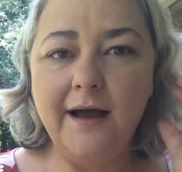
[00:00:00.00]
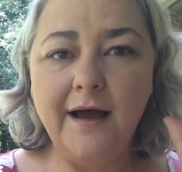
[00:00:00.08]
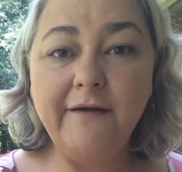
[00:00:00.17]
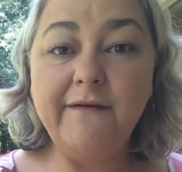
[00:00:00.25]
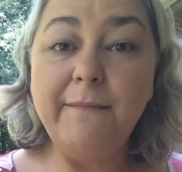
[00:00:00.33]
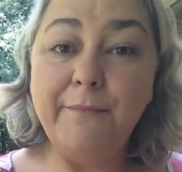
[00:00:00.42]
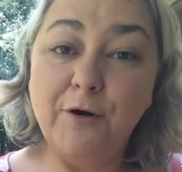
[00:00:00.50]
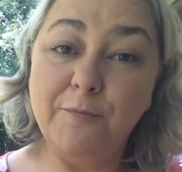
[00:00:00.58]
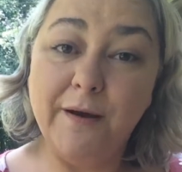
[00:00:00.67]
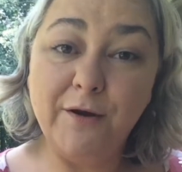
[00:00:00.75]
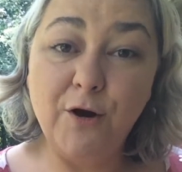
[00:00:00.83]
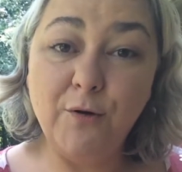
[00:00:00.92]
I've had
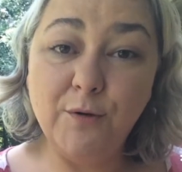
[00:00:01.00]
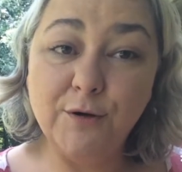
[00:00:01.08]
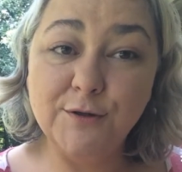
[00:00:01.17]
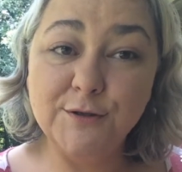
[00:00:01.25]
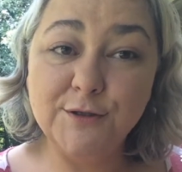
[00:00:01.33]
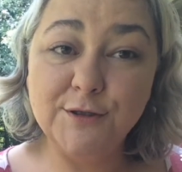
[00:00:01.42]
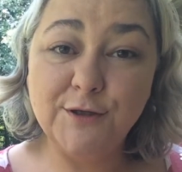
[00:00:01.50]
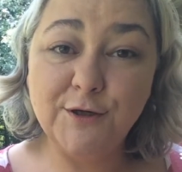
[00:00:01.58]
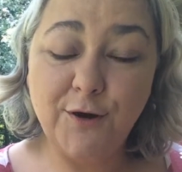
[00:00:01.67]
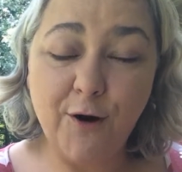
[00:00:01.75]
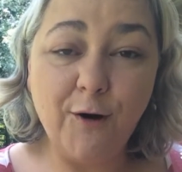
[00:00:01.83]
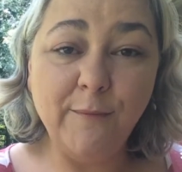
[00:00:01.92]
both my coworkers
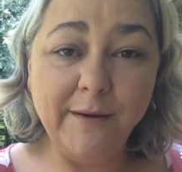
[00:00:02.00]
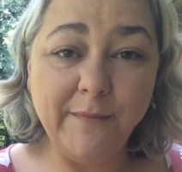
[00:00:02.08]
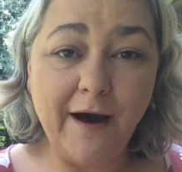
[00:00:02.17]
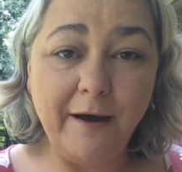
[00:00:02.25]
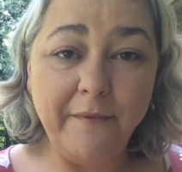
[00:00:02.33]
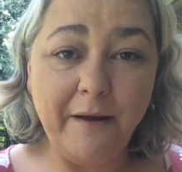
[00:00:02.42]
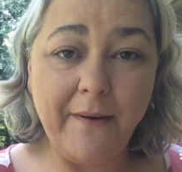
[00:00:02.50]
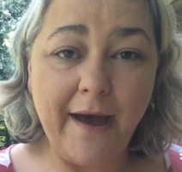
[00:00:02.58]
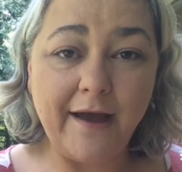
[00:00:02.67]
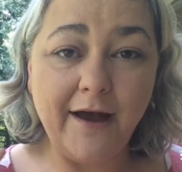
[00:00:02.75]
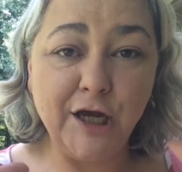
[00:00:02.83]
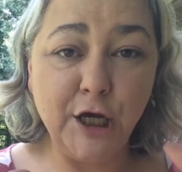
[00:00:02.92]
call me behind my
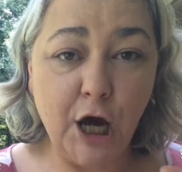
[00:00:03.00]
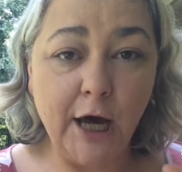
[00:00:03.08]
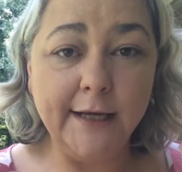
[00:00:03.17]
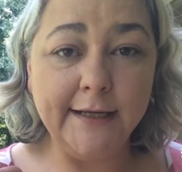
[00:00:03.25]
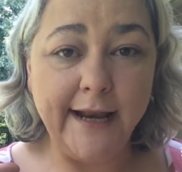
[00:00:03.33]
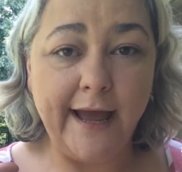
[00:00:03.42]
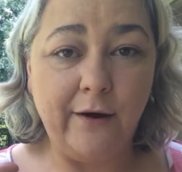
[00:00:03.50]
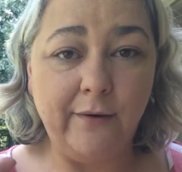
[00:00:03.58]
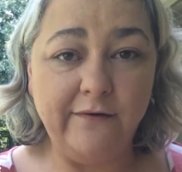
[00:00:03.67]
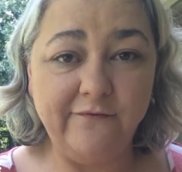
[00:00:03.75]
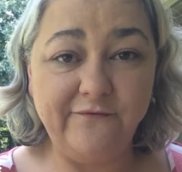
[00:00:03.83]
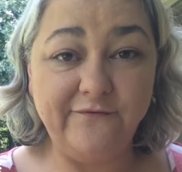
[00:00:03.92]
back a cunt now
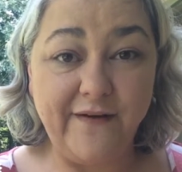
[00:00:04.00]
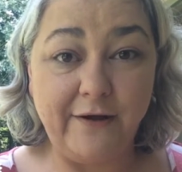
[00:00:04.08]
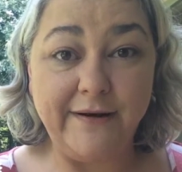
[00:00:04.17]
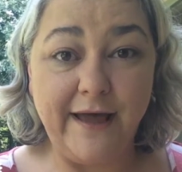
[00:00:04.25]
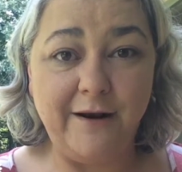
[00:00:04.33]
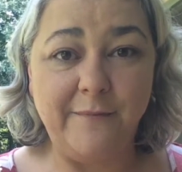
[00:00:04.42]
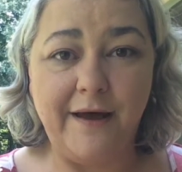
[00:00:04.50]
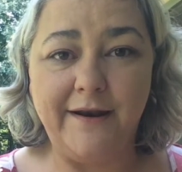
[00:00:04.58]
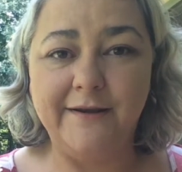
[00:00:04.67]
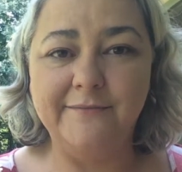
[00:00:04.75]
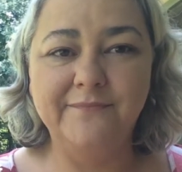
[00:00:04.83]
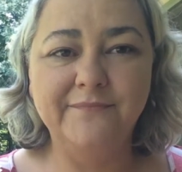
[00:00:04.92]
and found out about
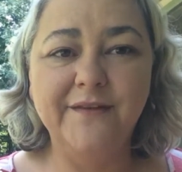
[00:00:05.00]
it.